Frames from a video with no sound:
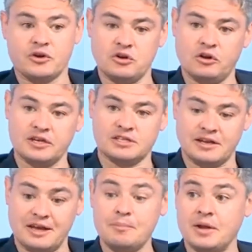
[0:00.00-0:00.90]
there's all this,
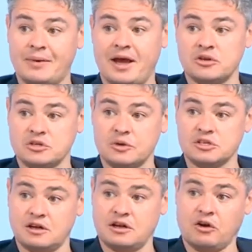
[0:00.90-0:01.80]
like, in Bilbao, there's
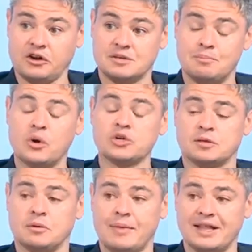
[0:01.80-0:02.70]
always all this
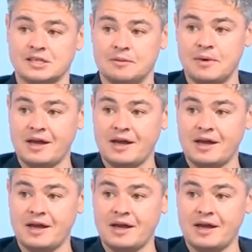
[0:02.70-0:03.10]
emotional momentum.